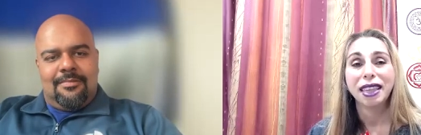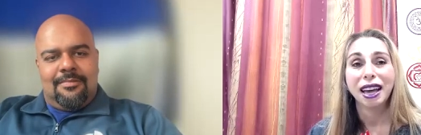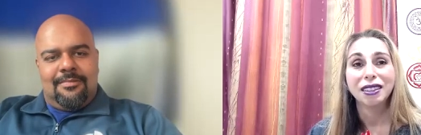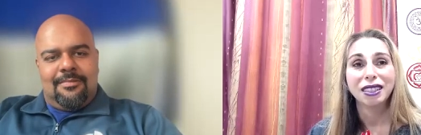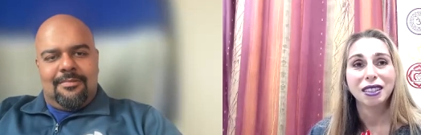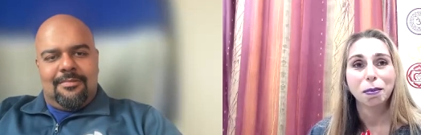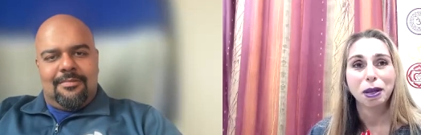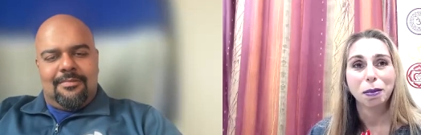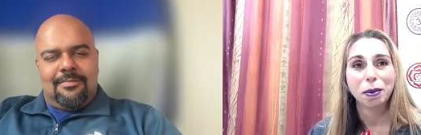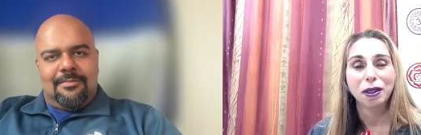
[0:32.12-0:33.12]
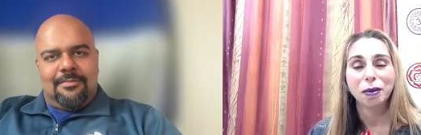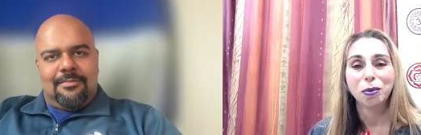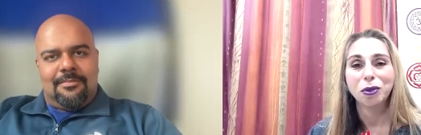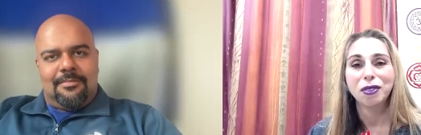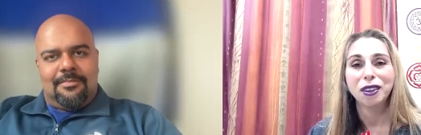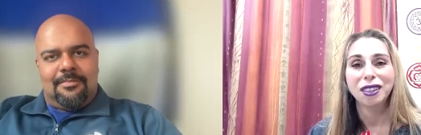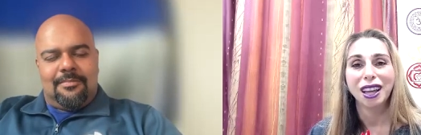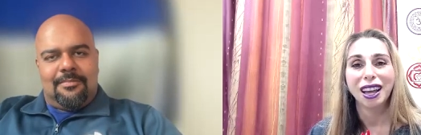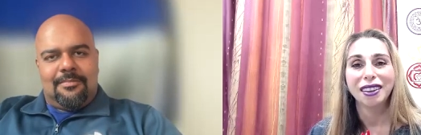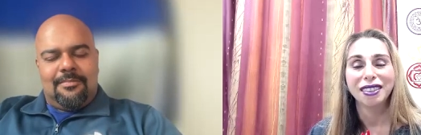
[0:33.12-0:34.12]
Speaker 1: thousands of people improve their
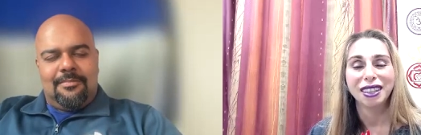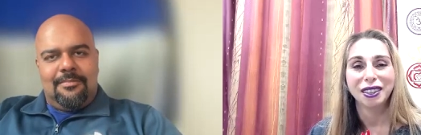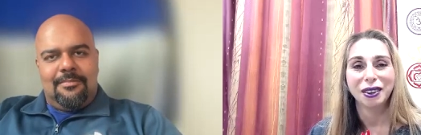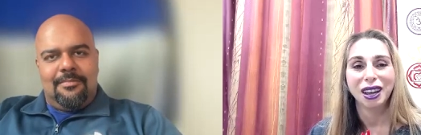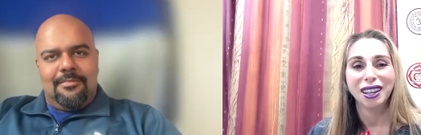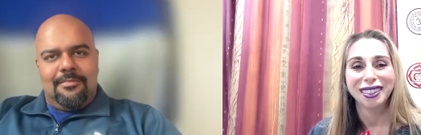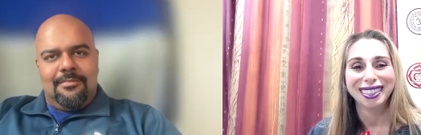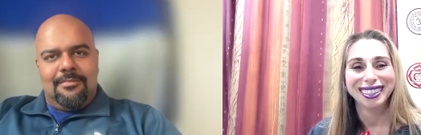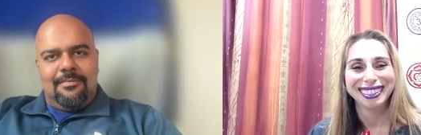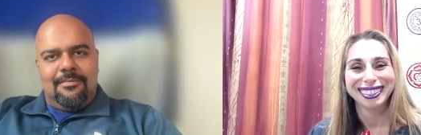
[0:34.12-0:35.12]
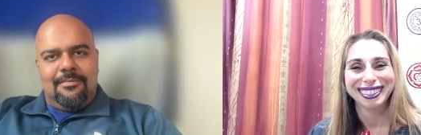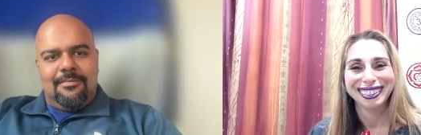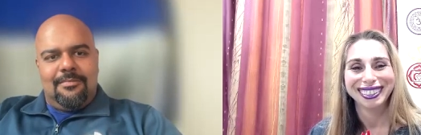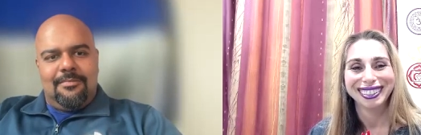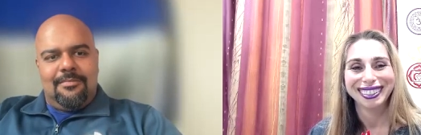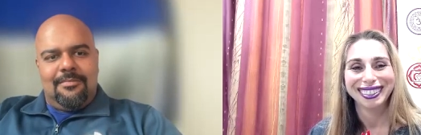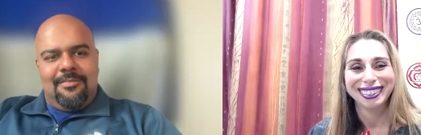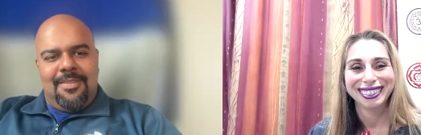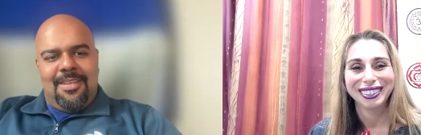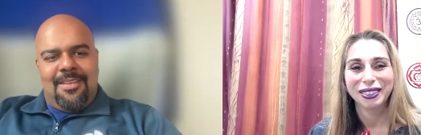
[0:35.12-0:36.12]
lives and their health.
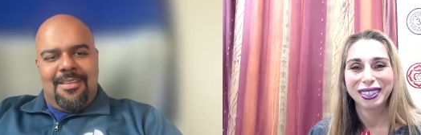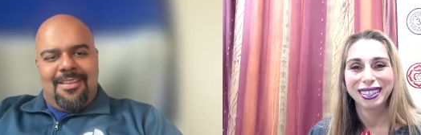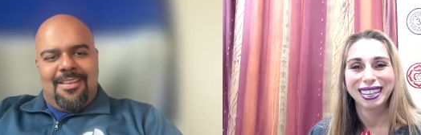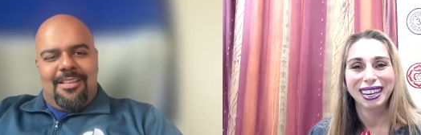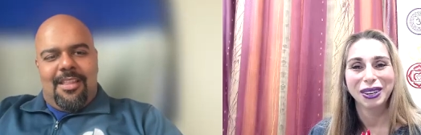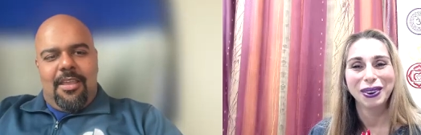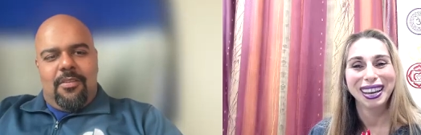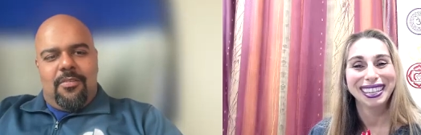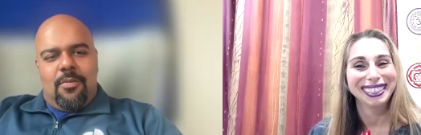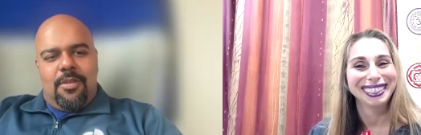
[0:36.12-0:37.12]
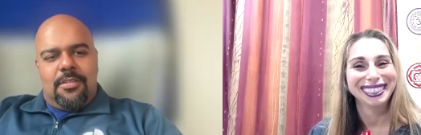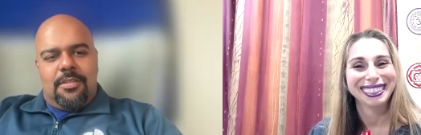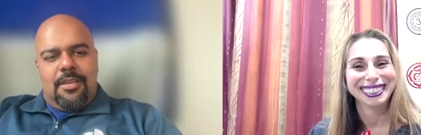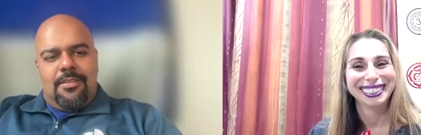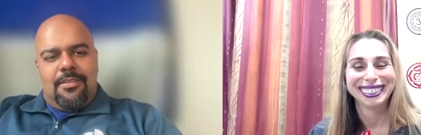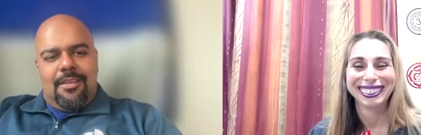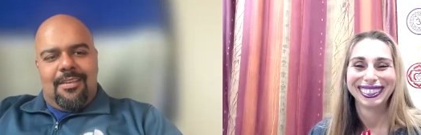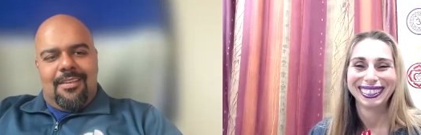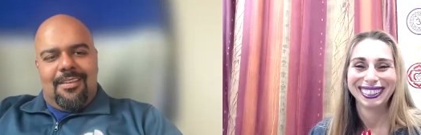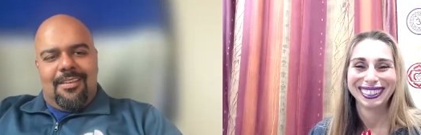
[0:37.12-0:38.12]
But take it Thank away. Thank you so much,
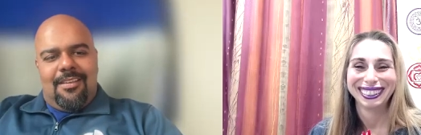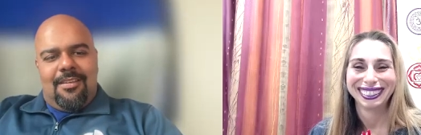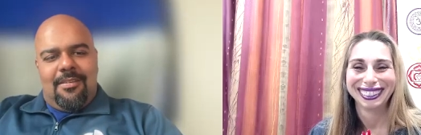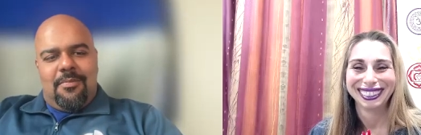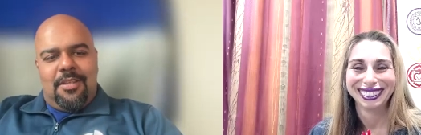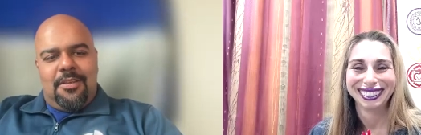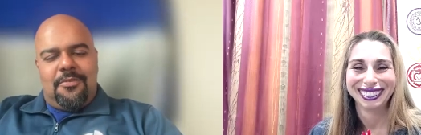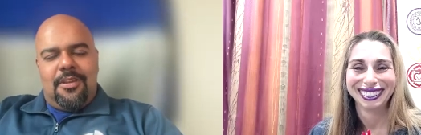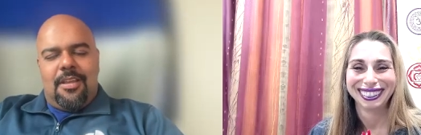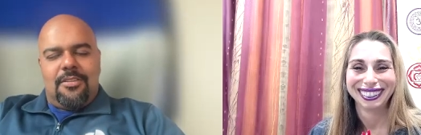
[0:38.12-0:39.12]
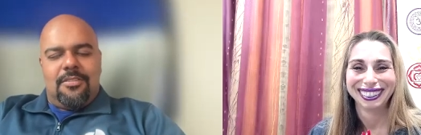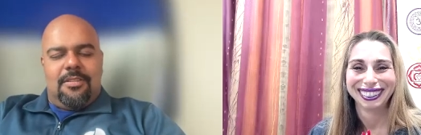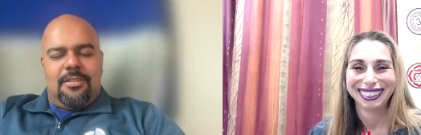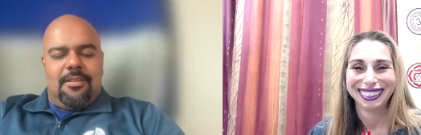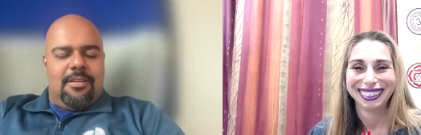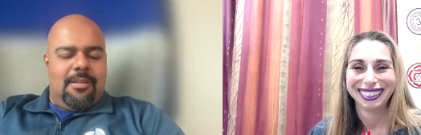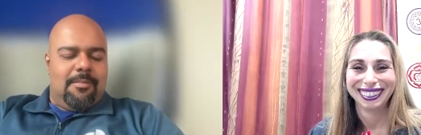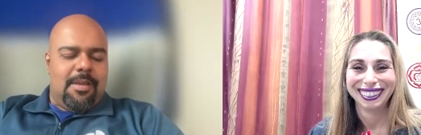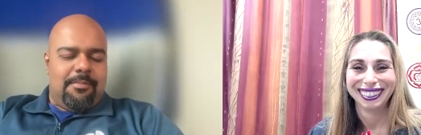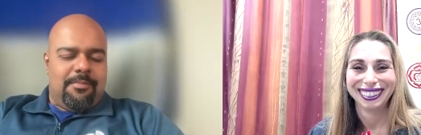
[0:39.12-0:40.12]
Speaker 2: Tracy, uh, for the introduction. I'm,
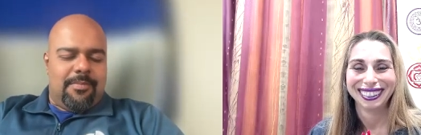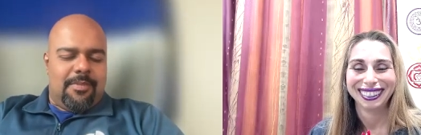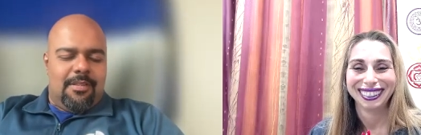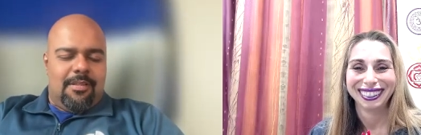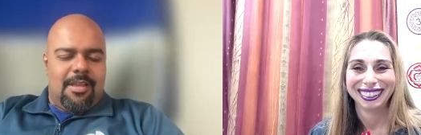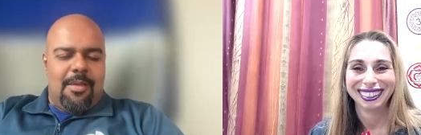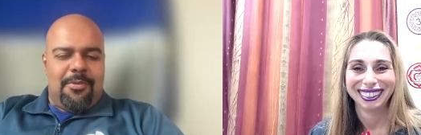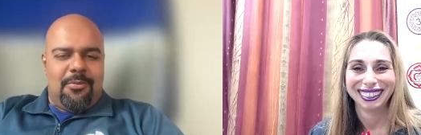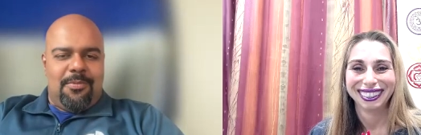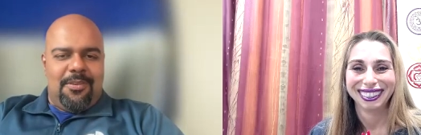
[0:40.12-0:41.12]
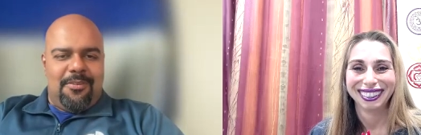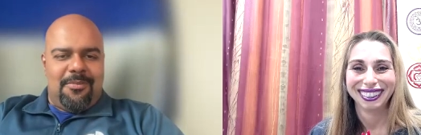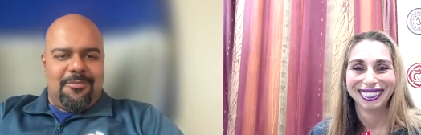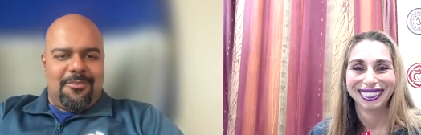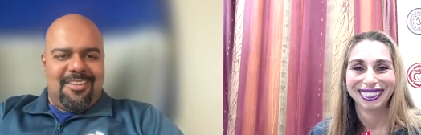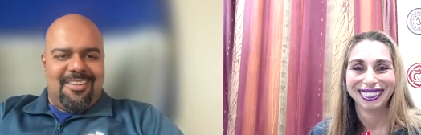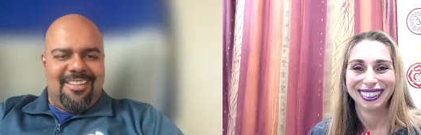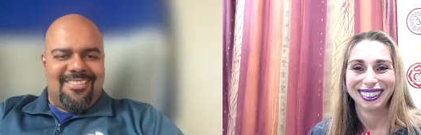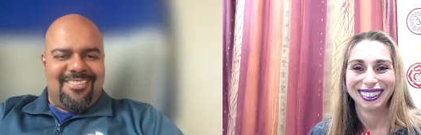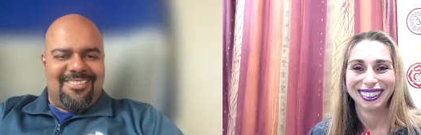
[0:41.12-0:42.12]
I'm uh, happy to be on your
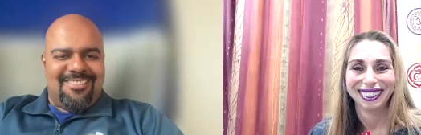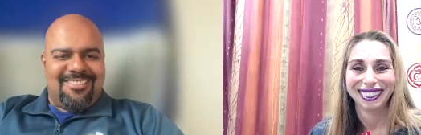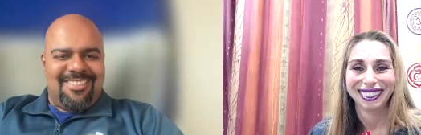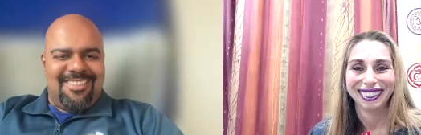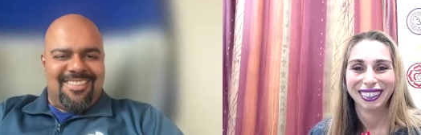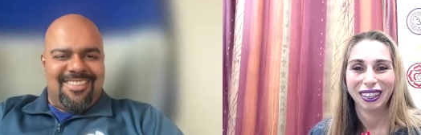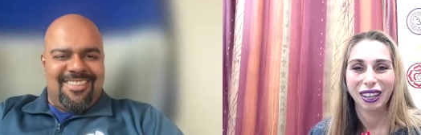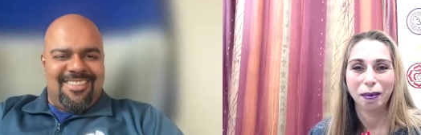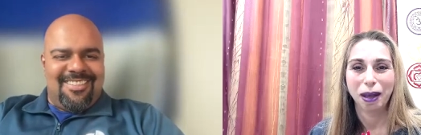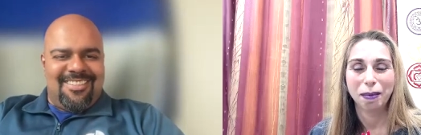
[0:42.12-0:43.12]
podcast.
Speaker 1: I'm